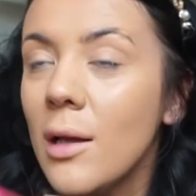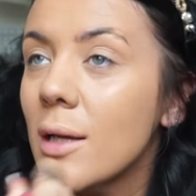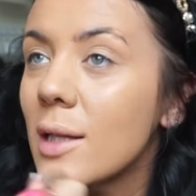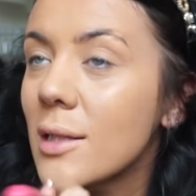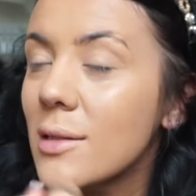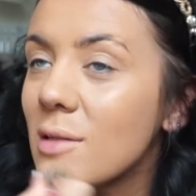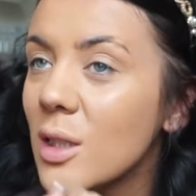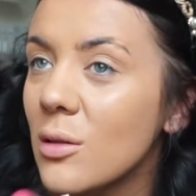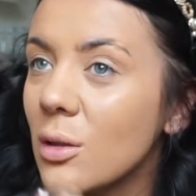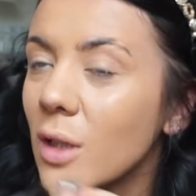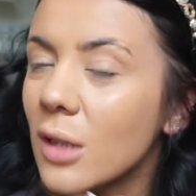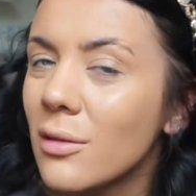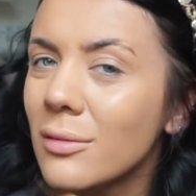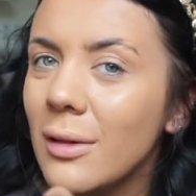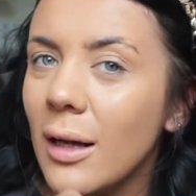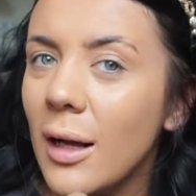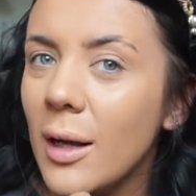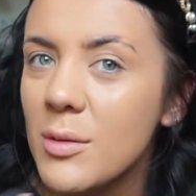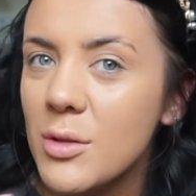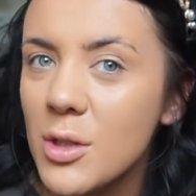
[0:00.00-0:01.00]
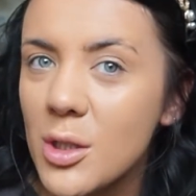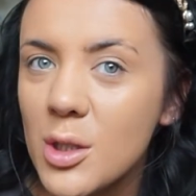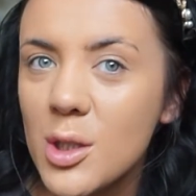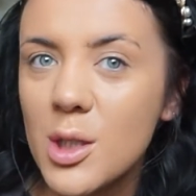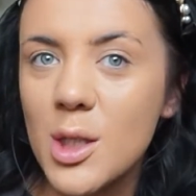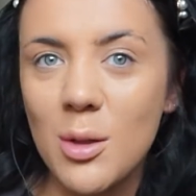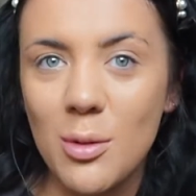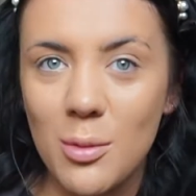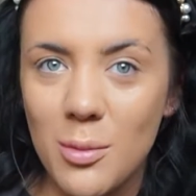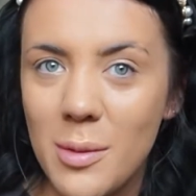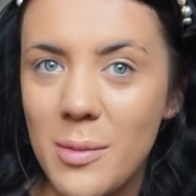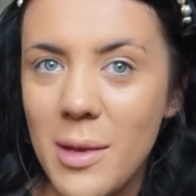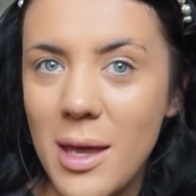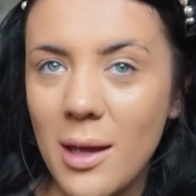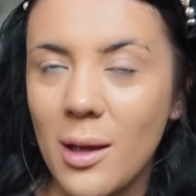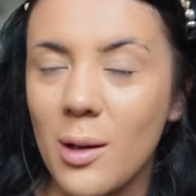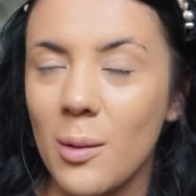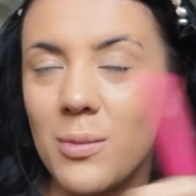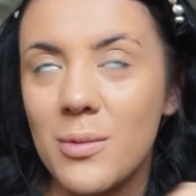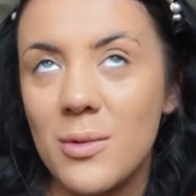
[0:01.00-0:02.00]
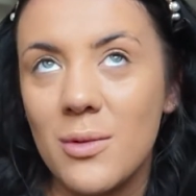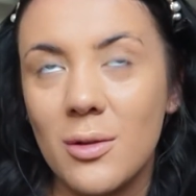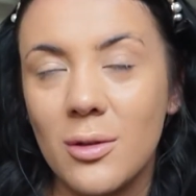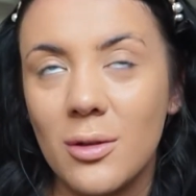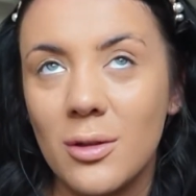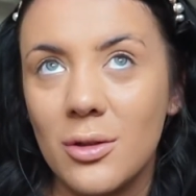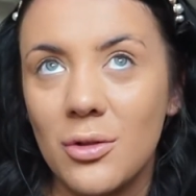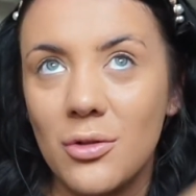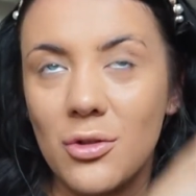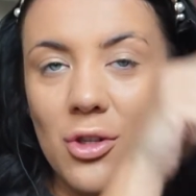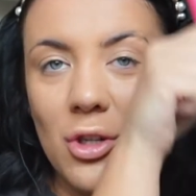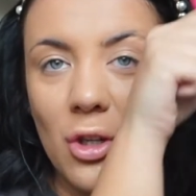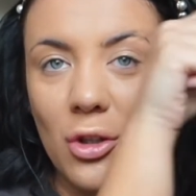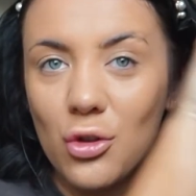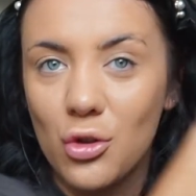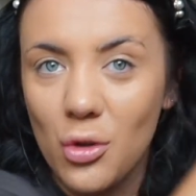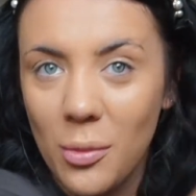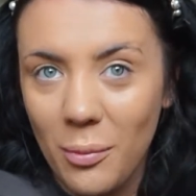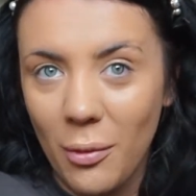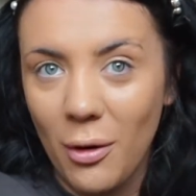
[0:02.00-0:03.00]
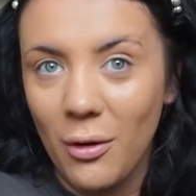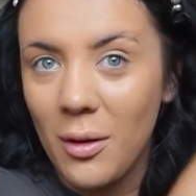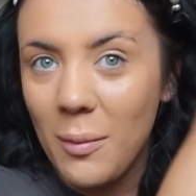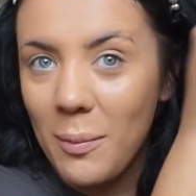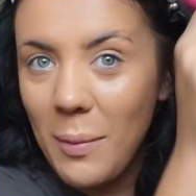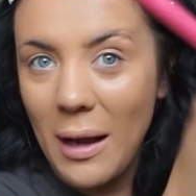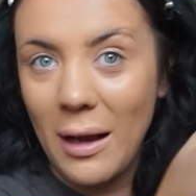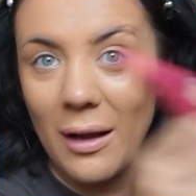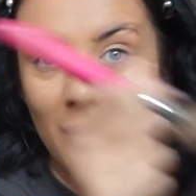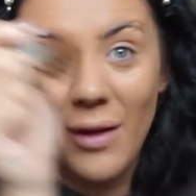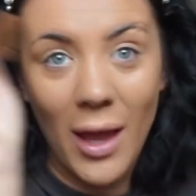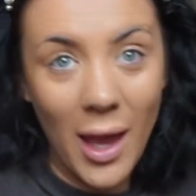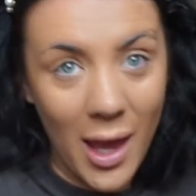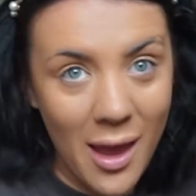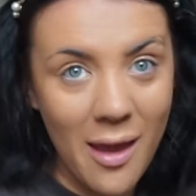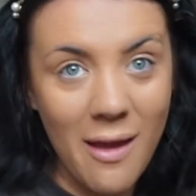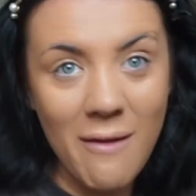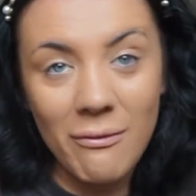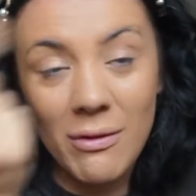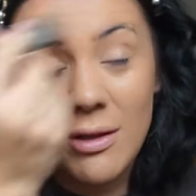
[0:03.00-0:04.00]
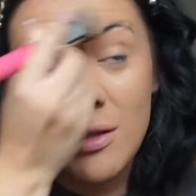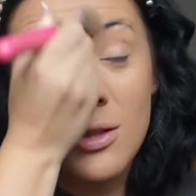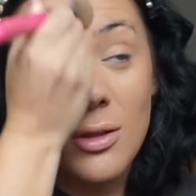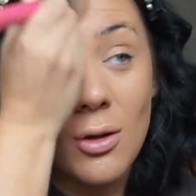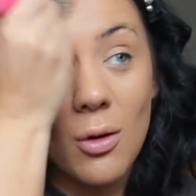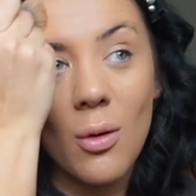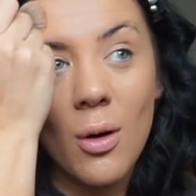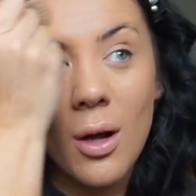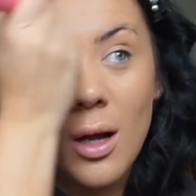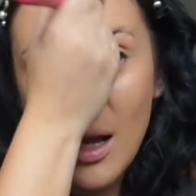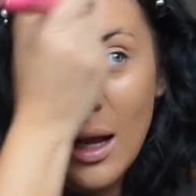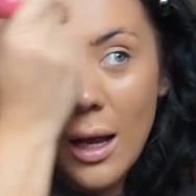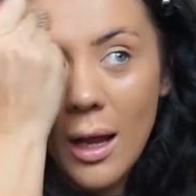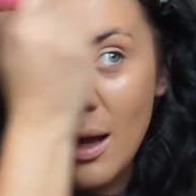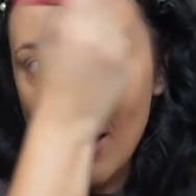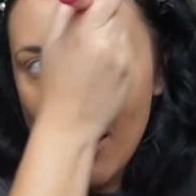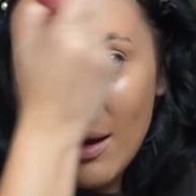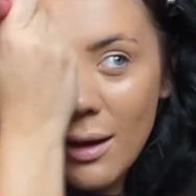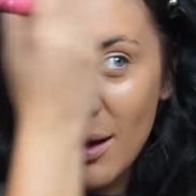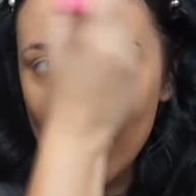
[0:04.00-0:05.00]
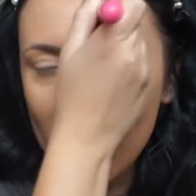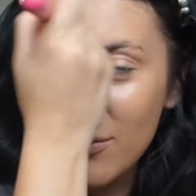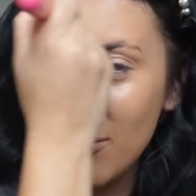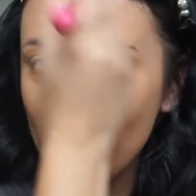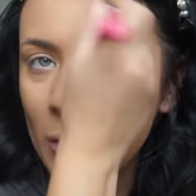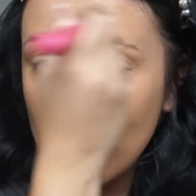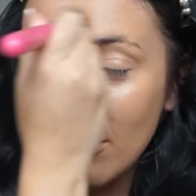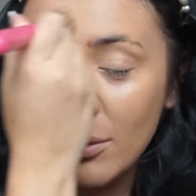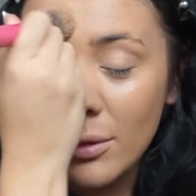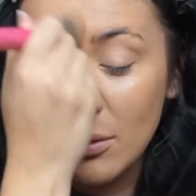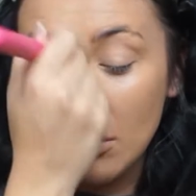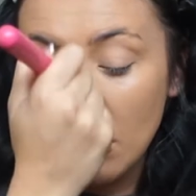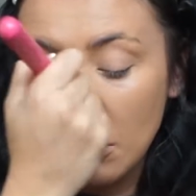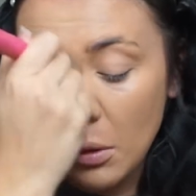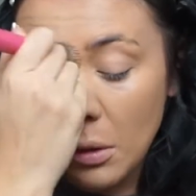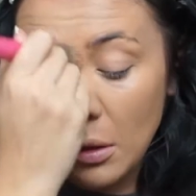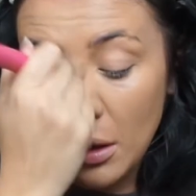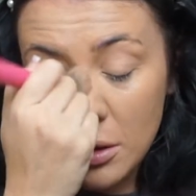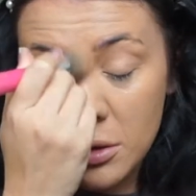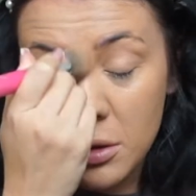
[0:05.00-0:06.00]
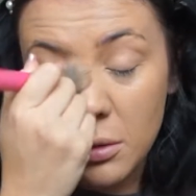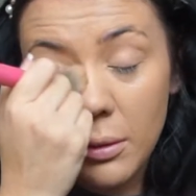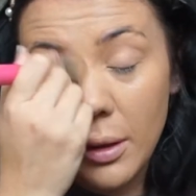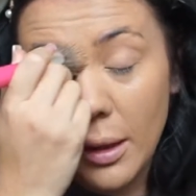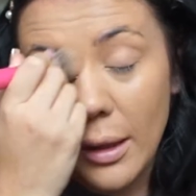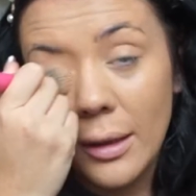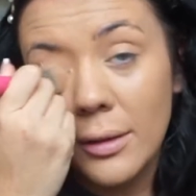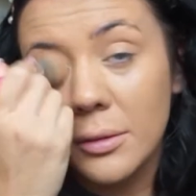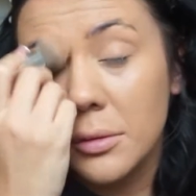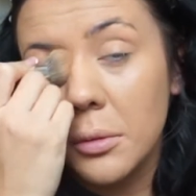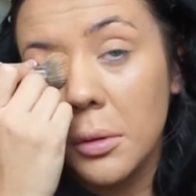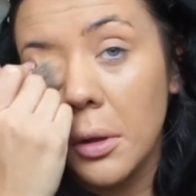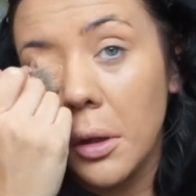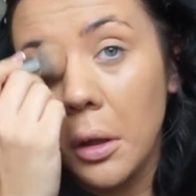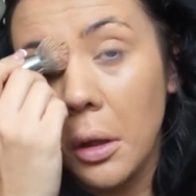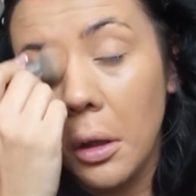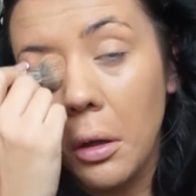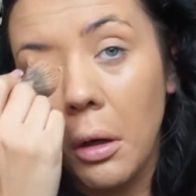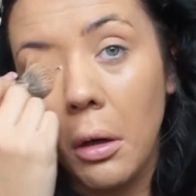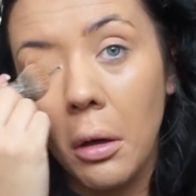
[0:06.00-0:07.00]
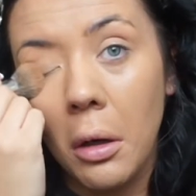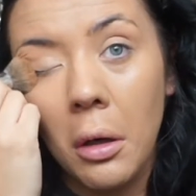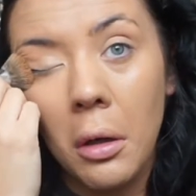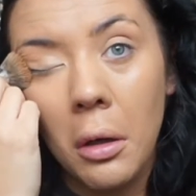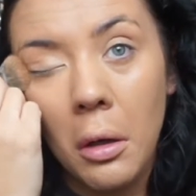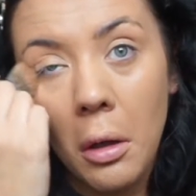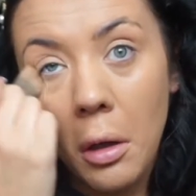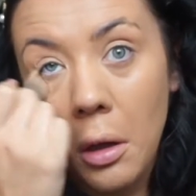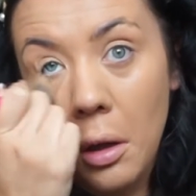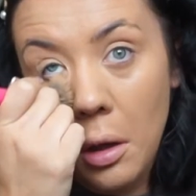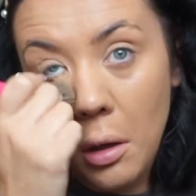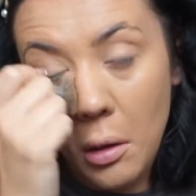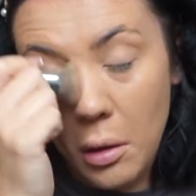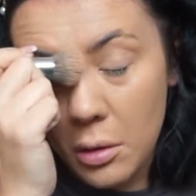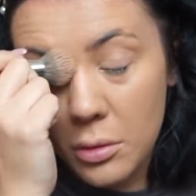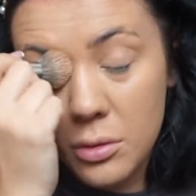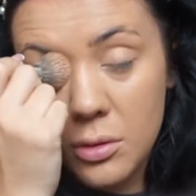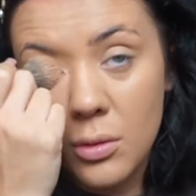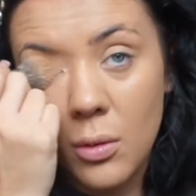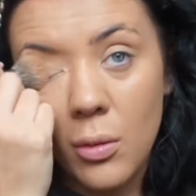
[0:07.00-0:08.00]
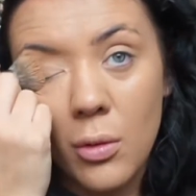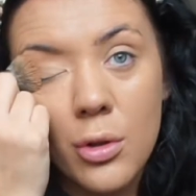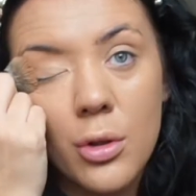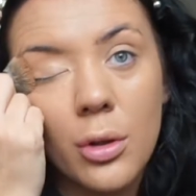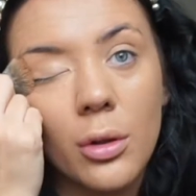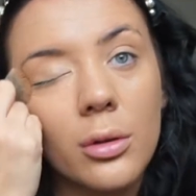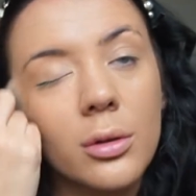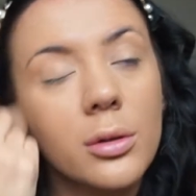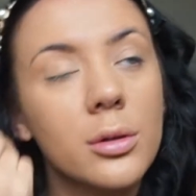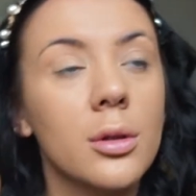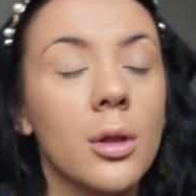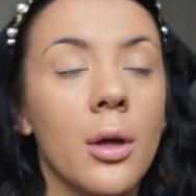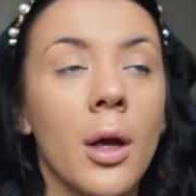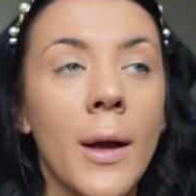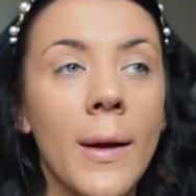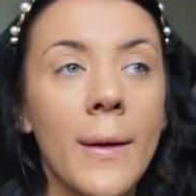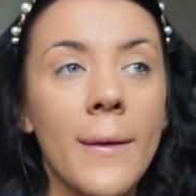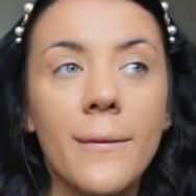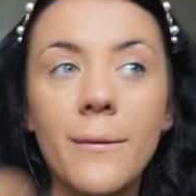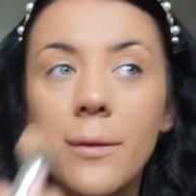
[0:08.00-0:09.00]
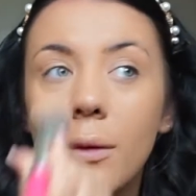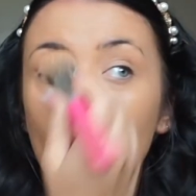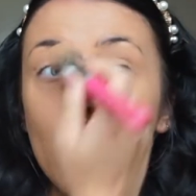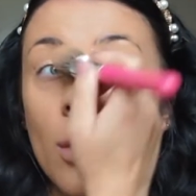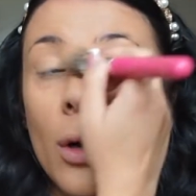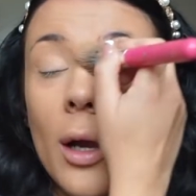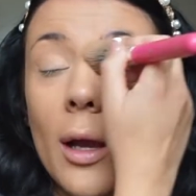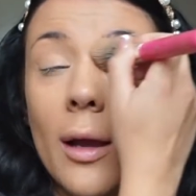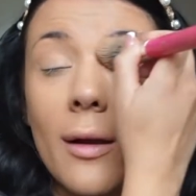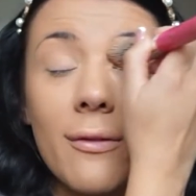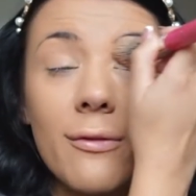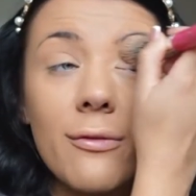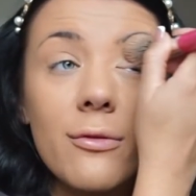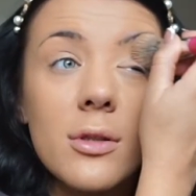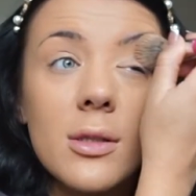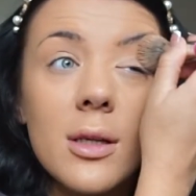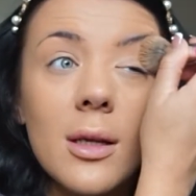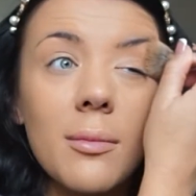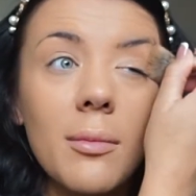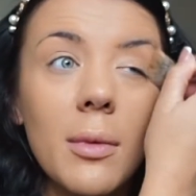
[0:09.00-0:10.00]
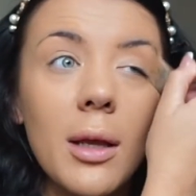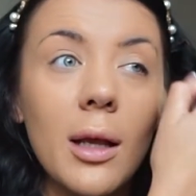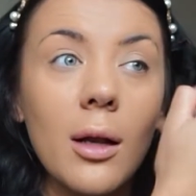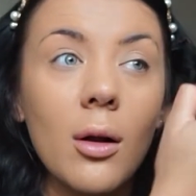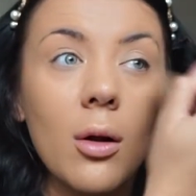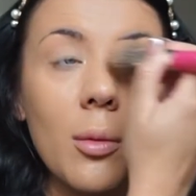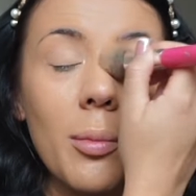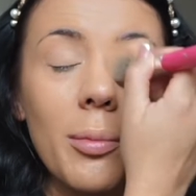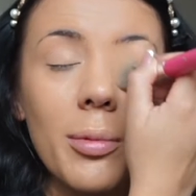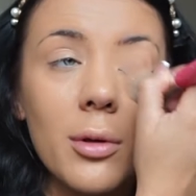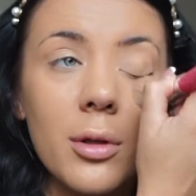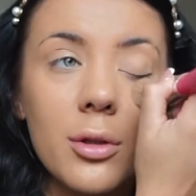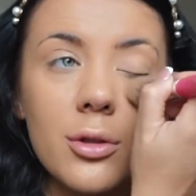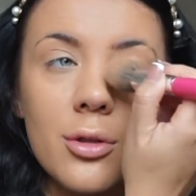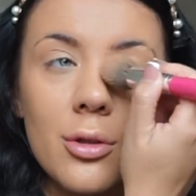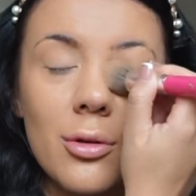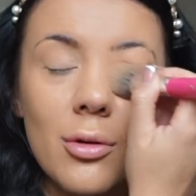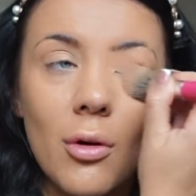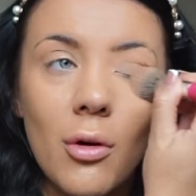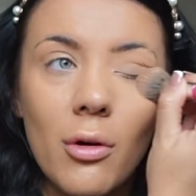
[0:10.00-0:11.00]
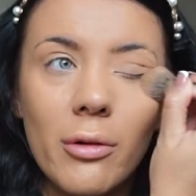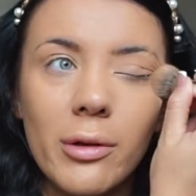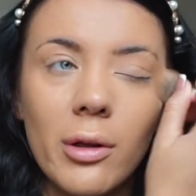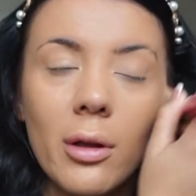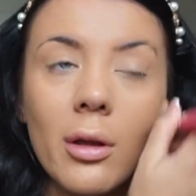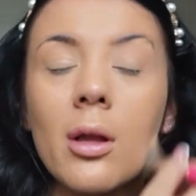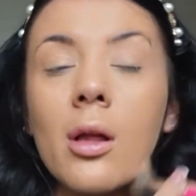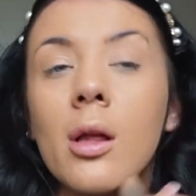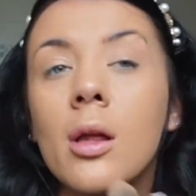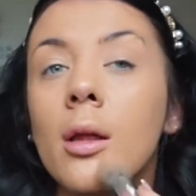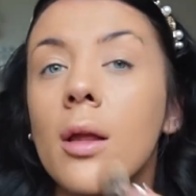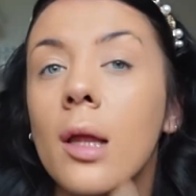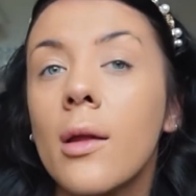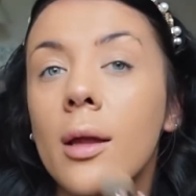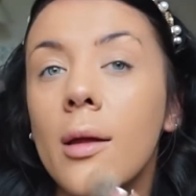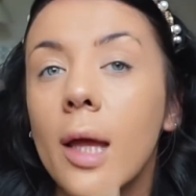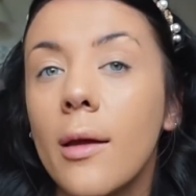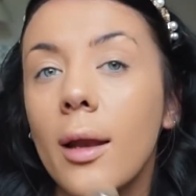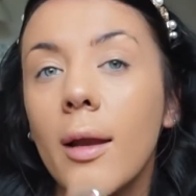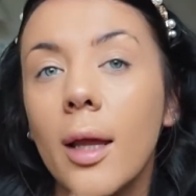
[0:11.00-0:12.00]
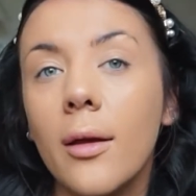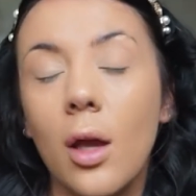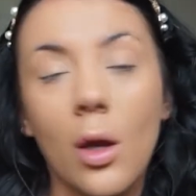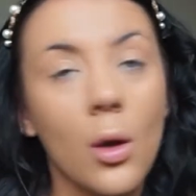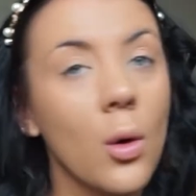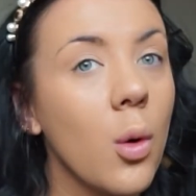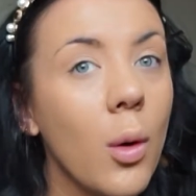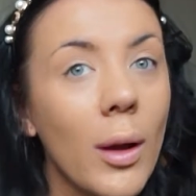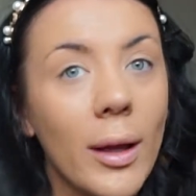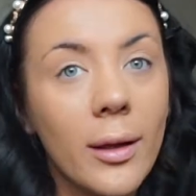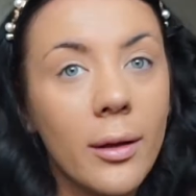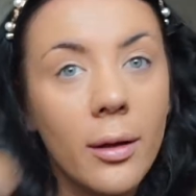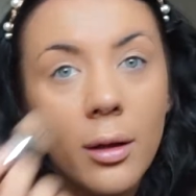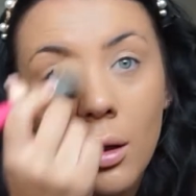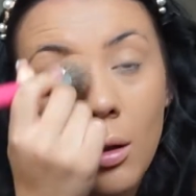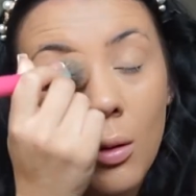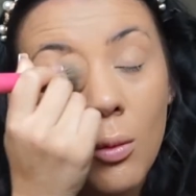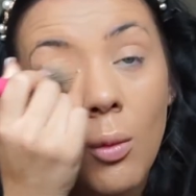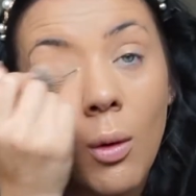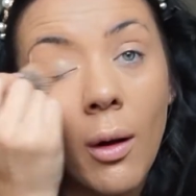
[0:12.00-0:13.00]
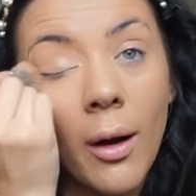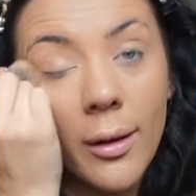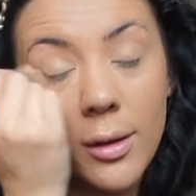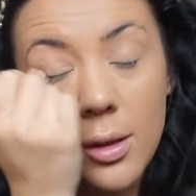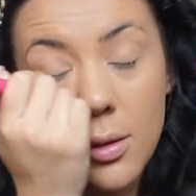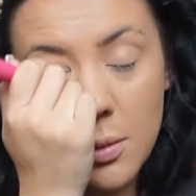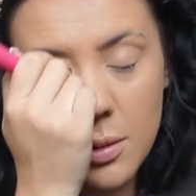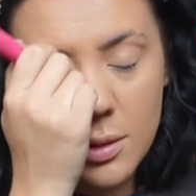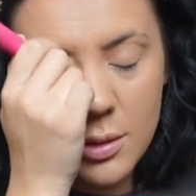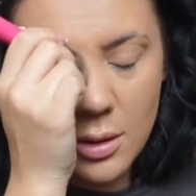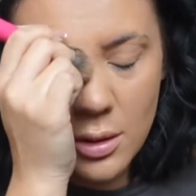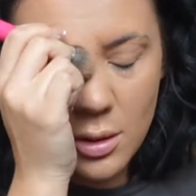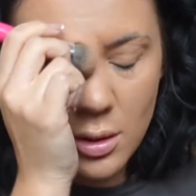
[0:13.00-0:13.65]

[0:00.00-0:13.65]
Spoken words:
So I was just doing my makeup to jump on the back of a hair video, and I thought, you know what, I do get asked quite a lot on socials for everyday makeup tutorial and like quick what I use.